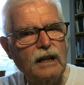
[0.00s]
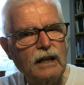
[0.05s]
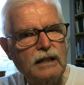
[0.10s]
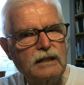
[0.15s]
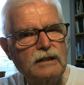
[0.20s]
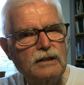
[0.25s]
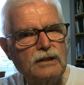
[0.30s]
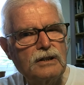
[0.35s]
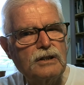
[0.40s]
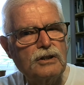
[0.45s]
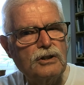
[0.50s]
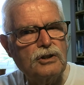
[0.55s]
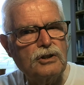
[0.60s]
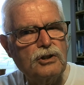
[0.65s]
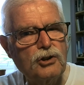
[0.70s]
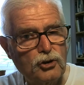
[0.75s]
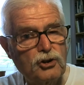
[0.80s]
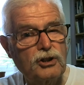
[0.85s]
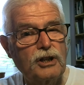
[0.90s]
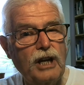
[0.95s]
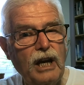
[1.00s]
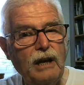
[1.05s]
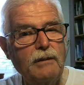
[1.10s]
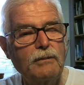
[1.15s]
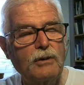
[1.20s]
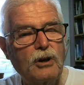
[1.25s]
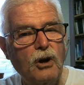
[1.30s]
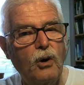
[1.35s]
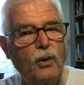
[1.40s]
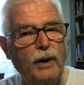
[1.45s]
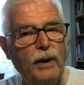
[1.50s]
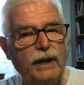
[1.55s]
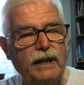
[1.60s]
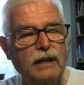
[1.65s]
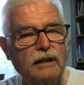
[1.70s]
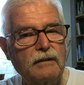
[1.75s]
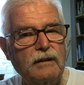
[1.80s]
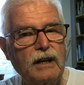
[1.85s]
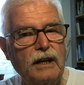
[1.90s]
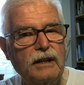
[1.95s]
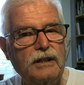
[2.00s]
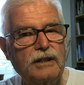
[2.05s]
and just keep going and,